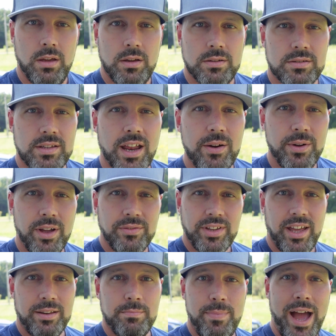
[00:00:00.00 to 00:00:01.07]
So now we have to
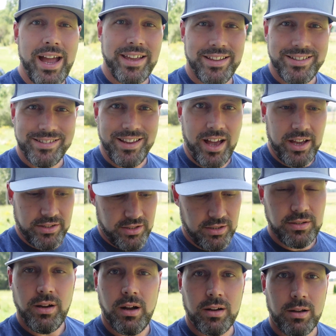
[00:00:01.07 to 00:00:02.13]
head back inside to
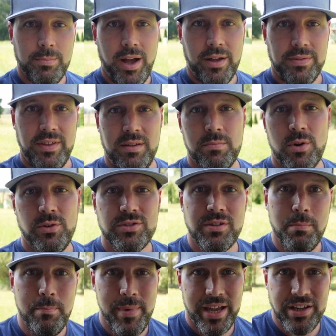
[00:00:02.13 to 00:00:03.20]
talk about the most
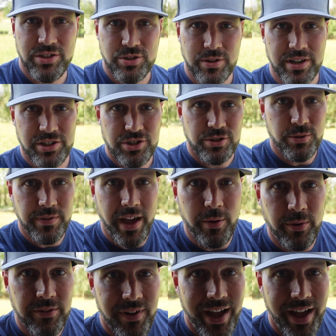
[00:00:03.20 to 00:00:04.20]
major issue that we've